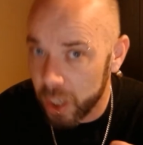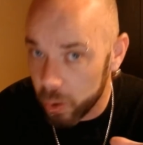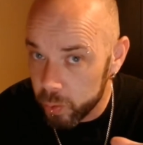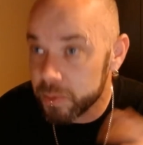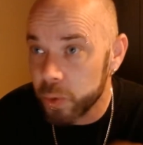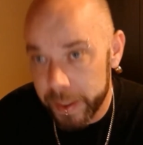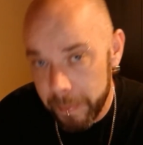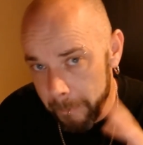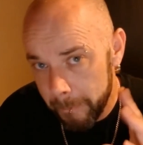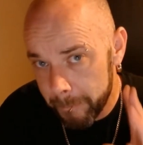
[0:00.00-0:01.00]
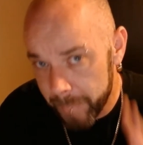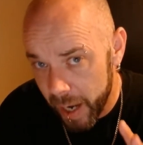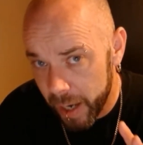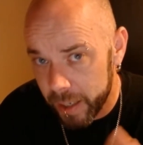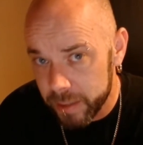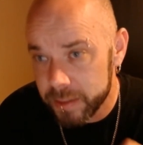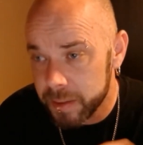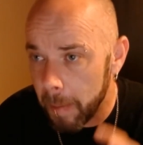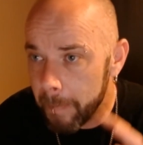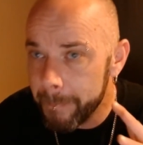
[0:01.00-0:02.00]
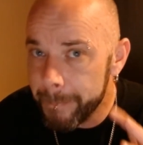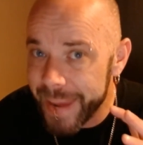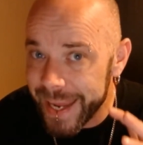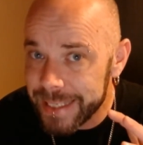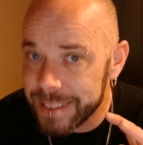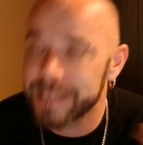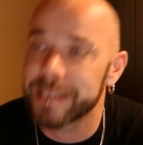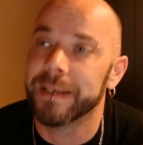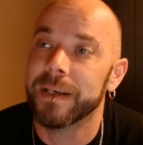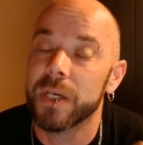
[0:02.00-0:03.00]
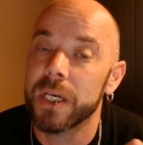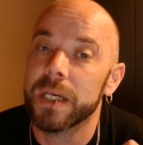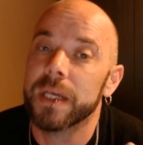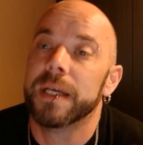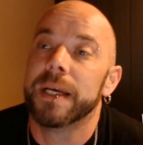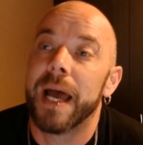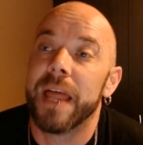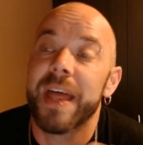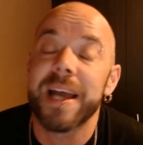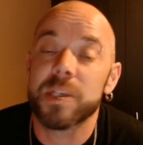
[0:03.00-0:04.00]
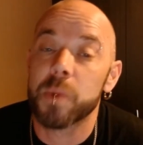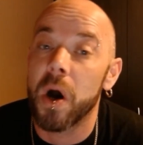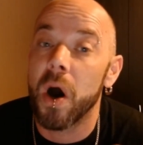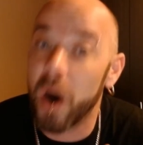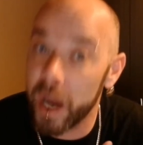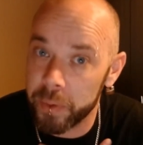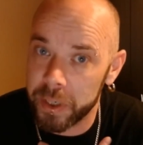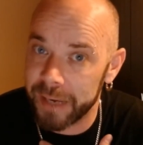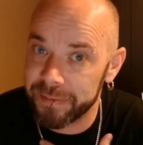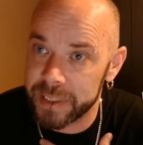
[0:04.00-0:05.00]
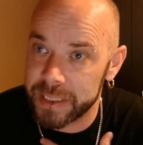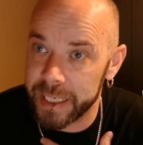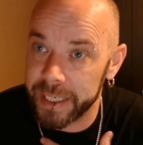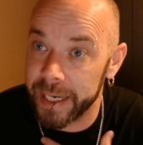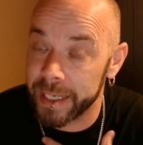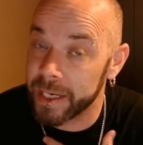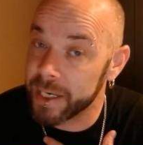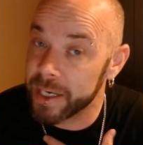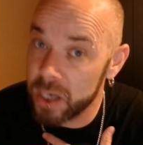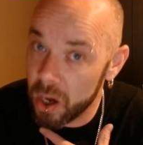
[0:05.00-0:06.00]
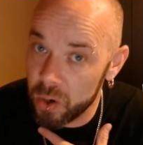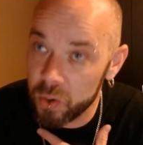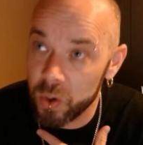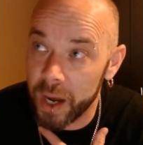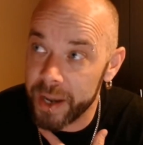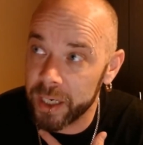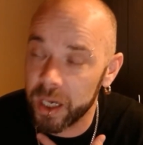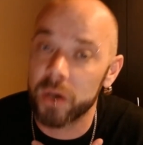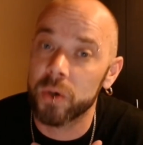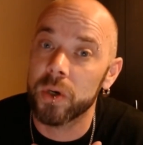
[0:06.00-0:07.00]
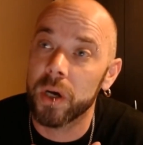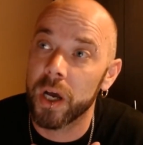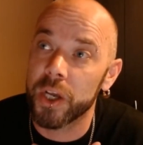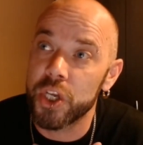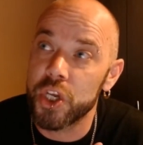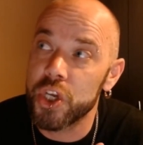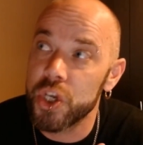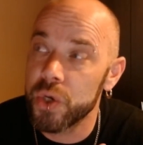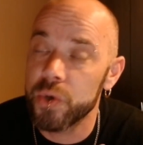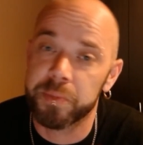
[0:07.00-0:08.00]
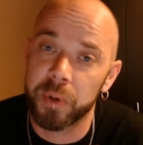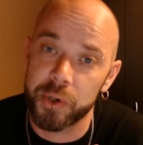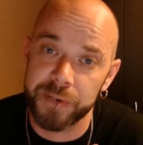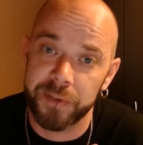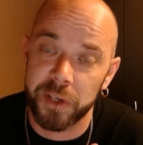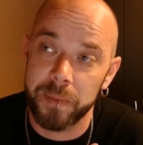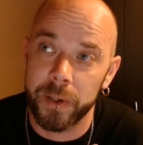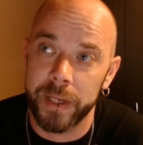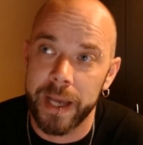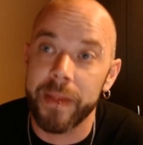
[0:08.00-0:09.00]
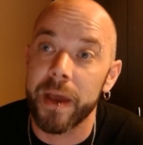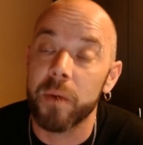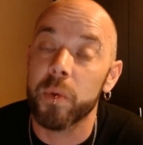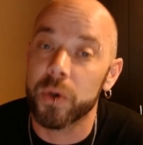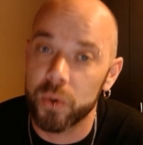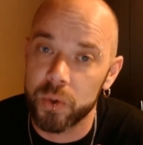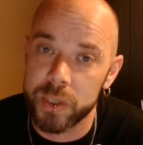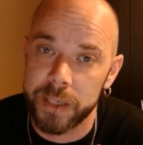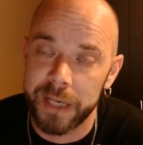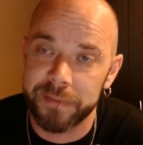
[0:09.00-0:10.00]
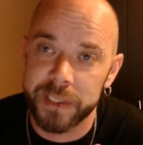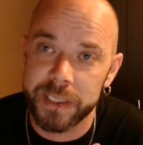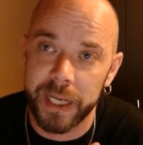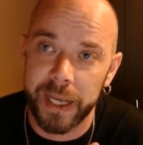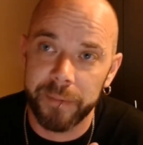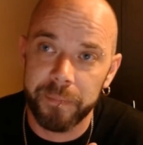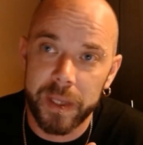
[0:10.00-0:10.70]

sculpt. I'm talking parts, bits. And that is what I would love to see. And I know a huge portion of the community out there would also love to see it.